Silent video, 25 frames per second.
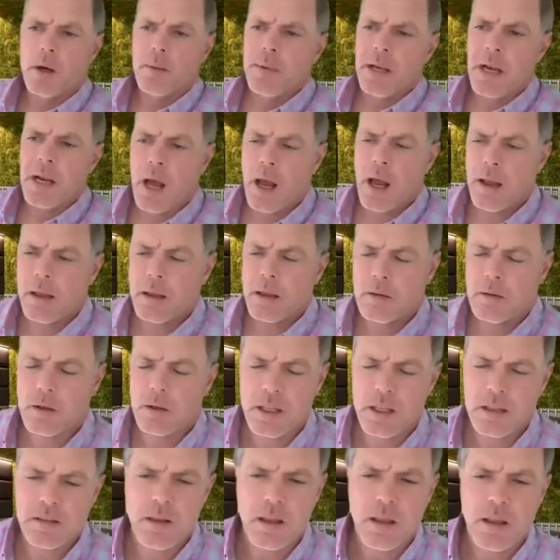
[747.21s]
I mean,
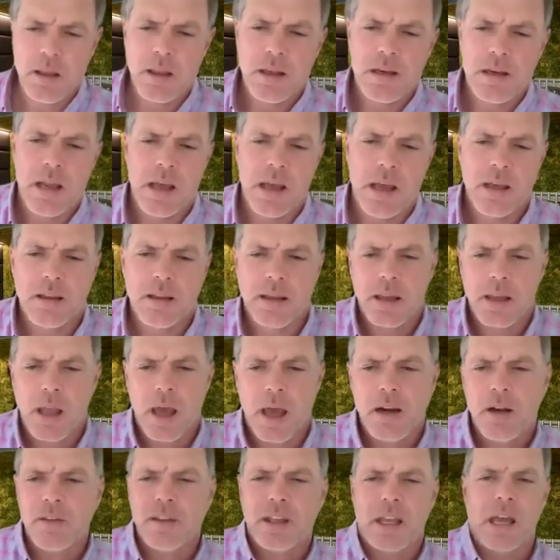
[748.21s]
look, at the end of the day, like, I
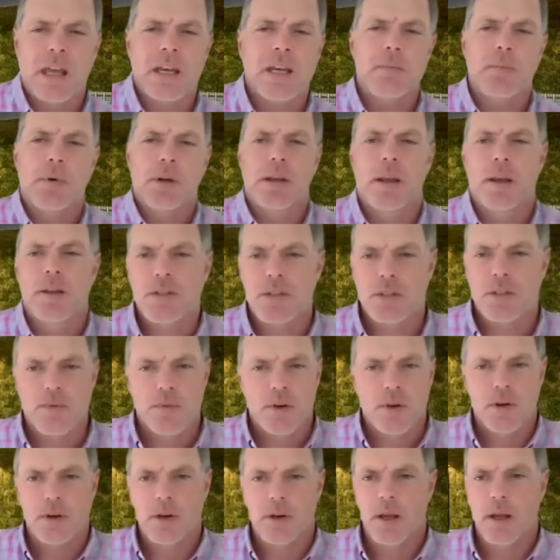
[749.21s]
don't think anybody has this
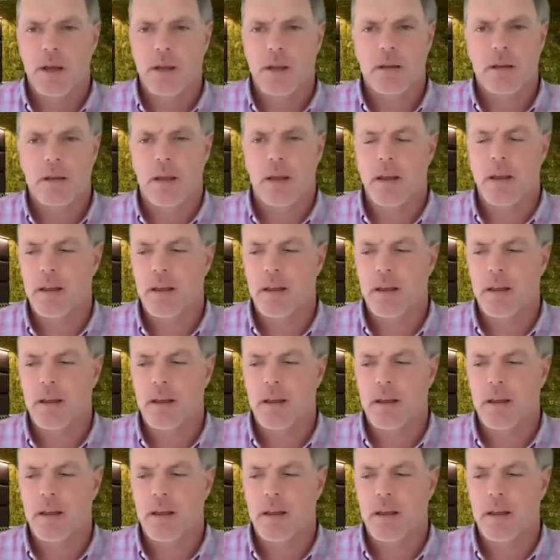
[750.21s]
figured out.